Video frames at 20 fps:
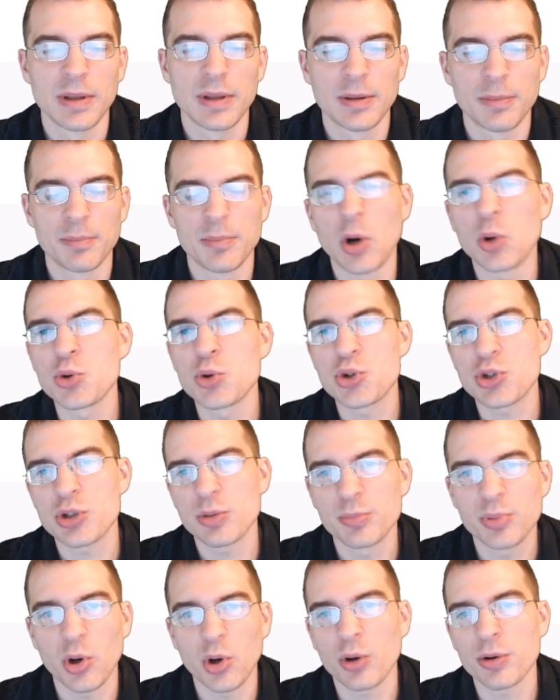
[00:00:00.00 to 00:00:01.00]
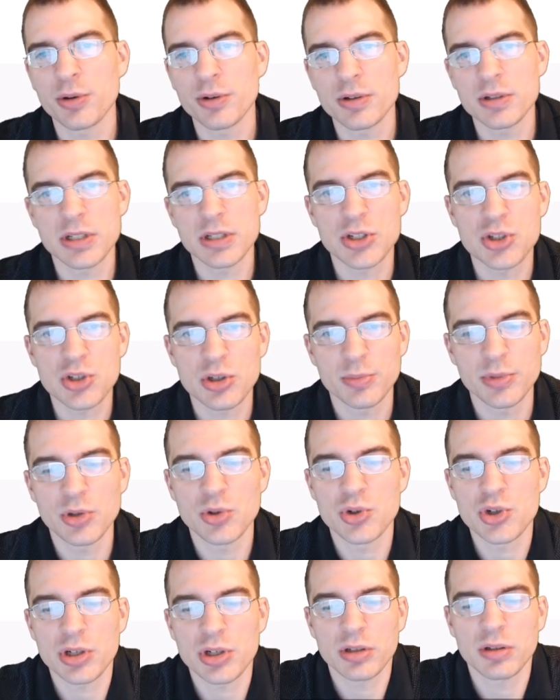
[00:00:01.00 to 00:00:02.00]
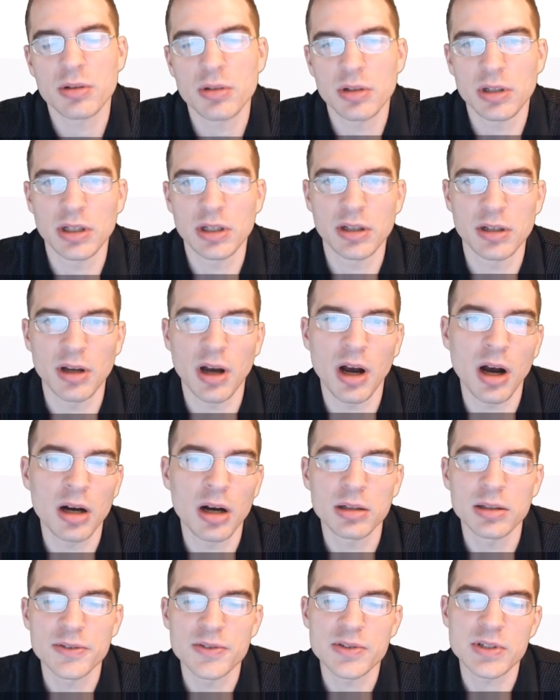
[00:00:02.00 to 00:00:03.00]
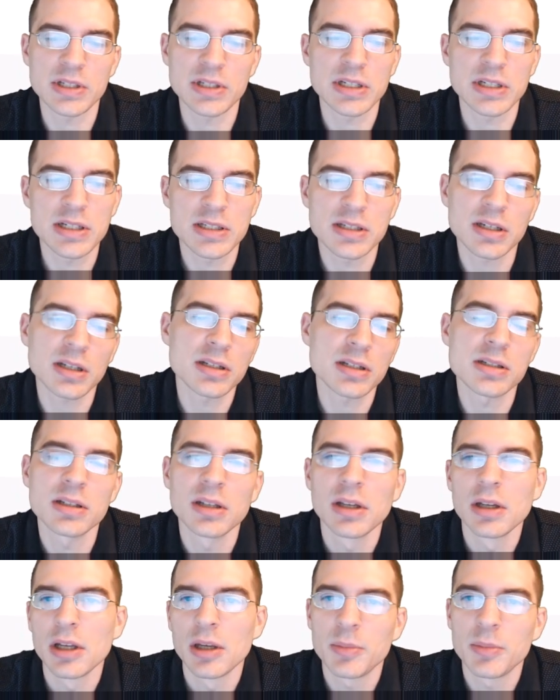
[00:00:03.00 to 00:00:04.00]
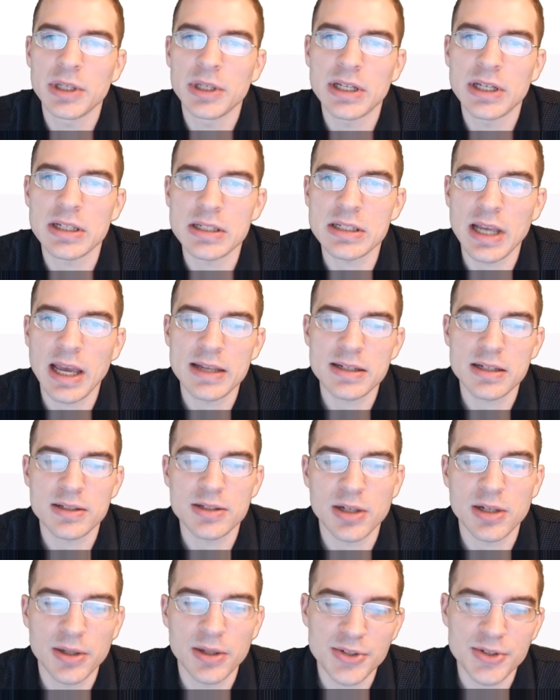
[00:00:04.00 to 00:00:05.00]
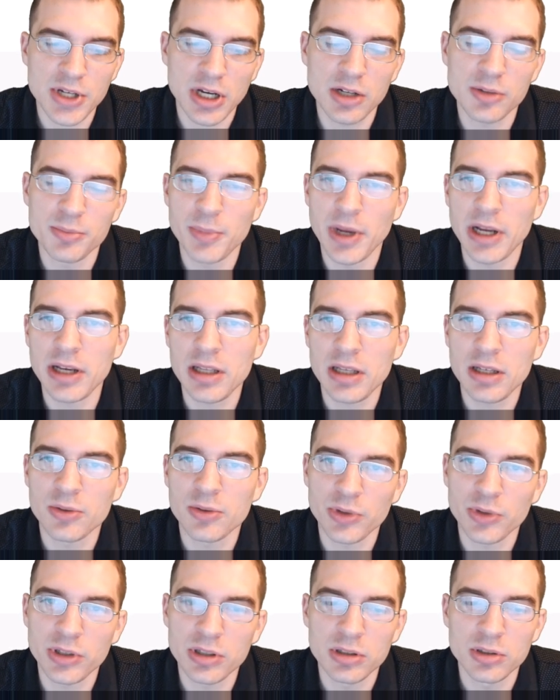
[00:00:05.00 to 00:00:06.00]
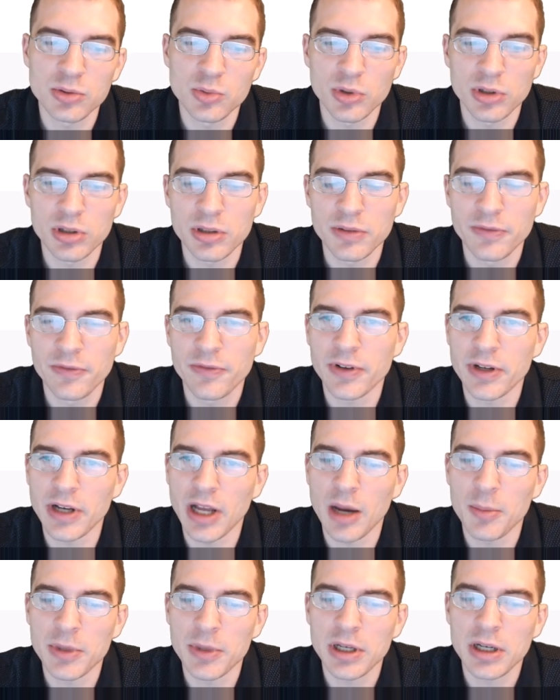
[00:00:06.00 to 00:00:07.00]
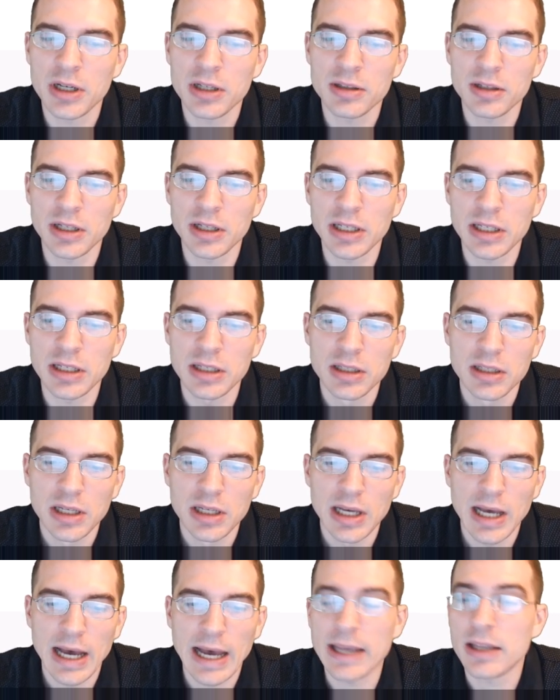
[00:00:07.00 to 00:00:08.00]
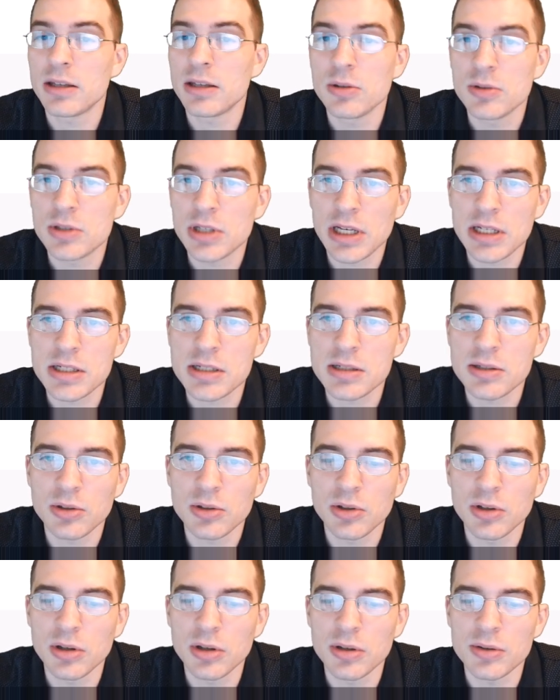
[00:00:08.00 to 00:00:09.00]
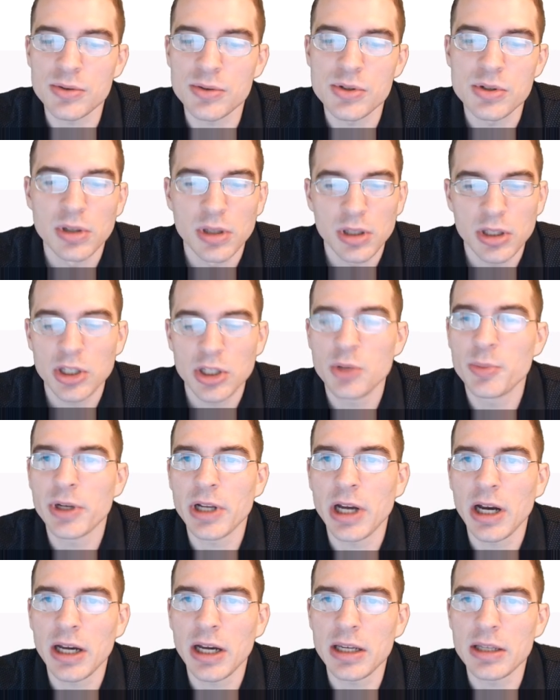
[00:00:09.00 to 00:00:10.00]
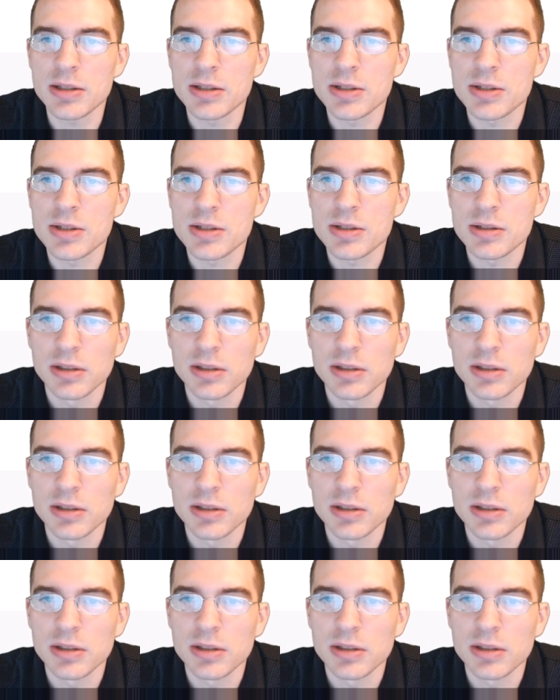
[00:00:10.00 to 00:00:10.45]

most important distribution in all of statistics because, as it turns out, many real-world phenomenon like IQ test scores, human heights,